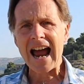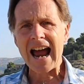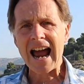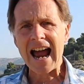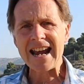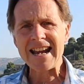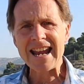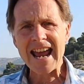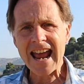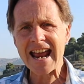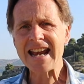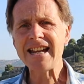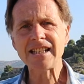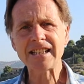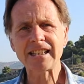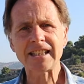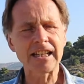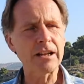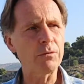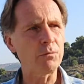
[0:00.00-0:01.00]
And
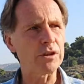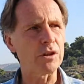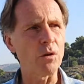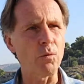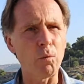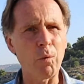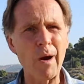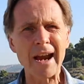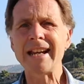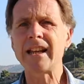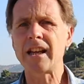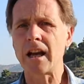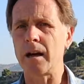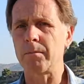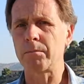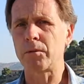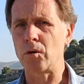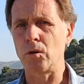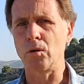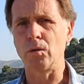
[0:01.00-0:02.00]
hence it was a
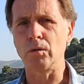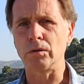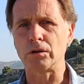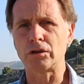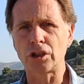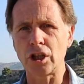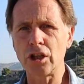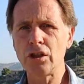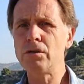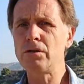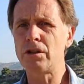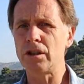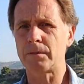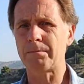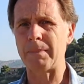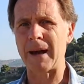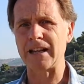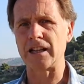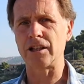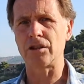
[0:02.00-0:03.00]
wake-up call to the
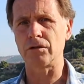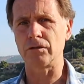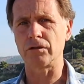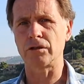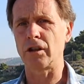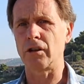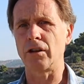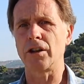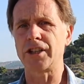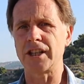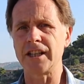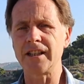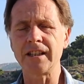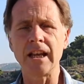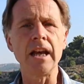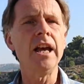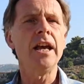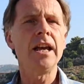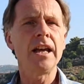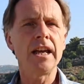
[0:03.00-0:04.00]
Spanish authorities,
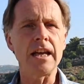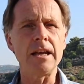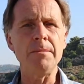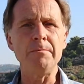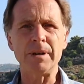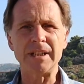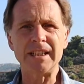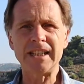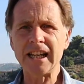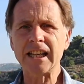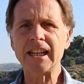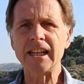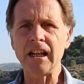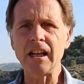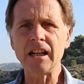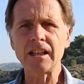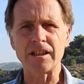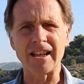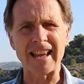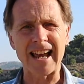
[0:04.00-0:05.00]
in particular to the